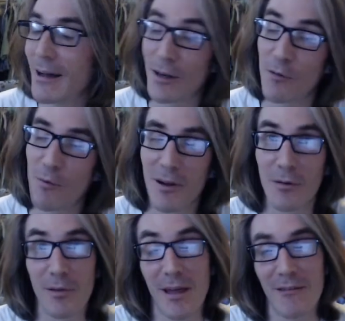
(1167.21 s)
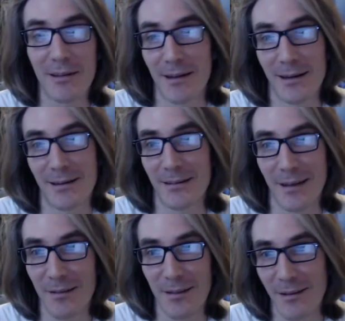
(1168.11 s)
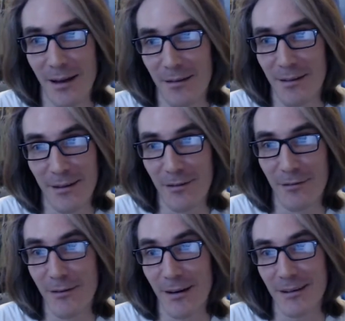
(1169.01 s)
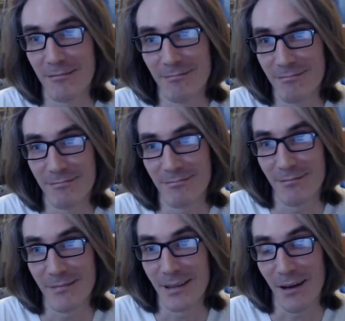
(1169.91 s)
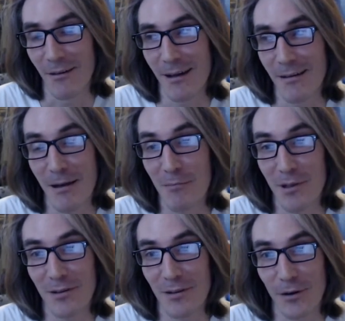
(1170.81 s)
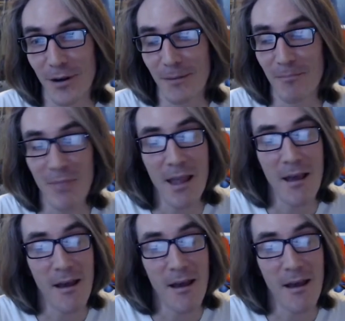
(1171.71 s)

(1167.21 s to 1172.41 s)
not experience with everything, because I still fucking, no, I'm still learning,